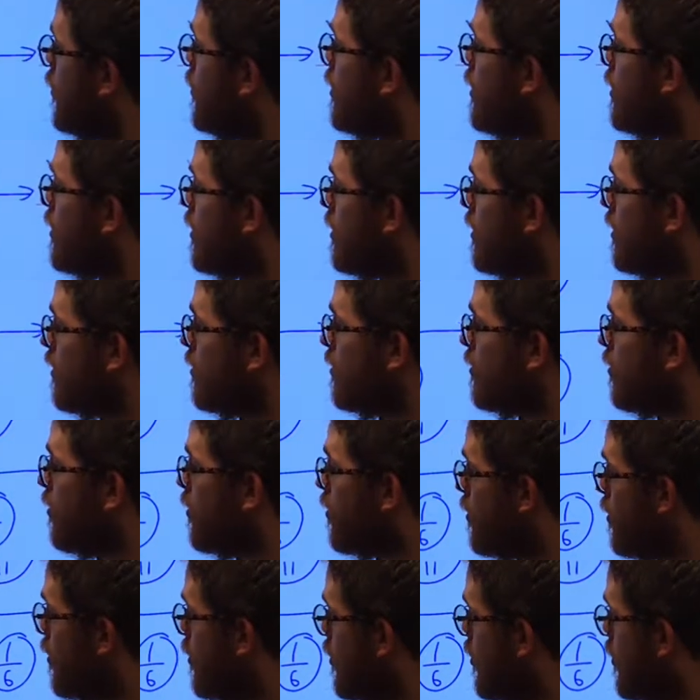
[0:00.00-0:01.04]
The
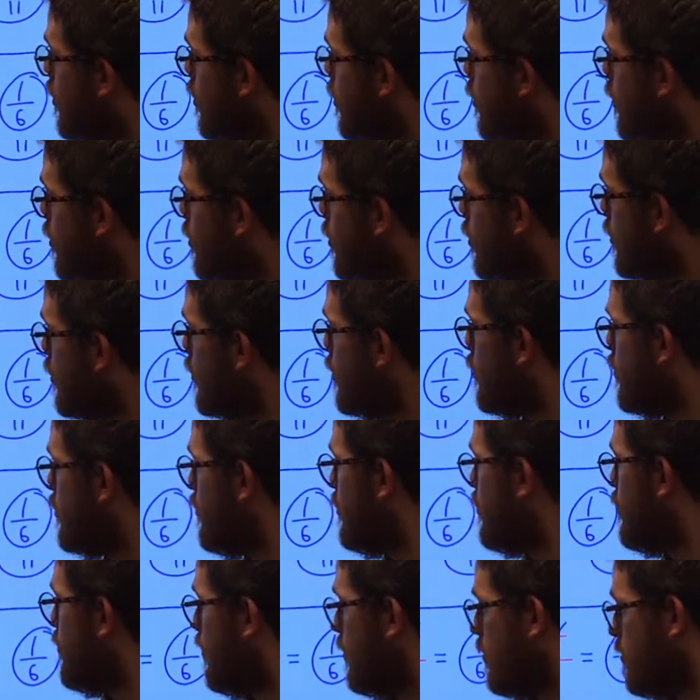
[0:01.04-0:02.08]
third,
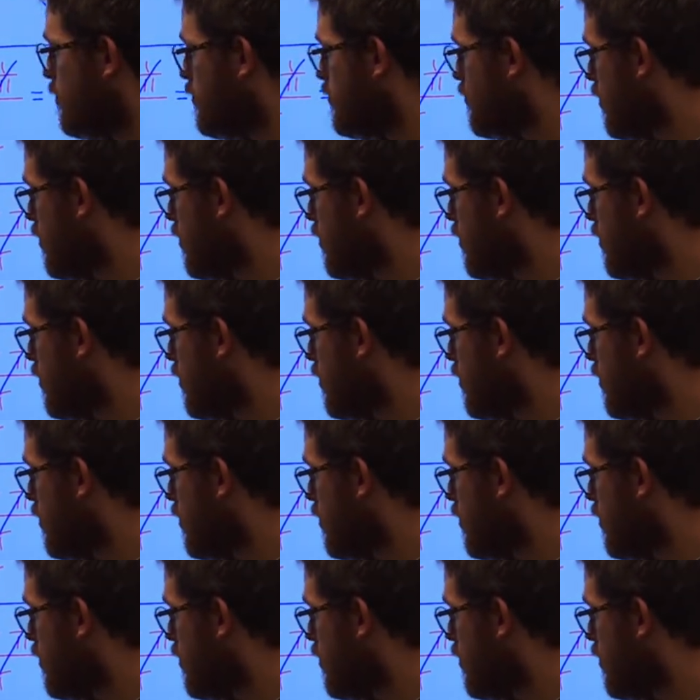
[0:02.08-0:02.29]
I'm going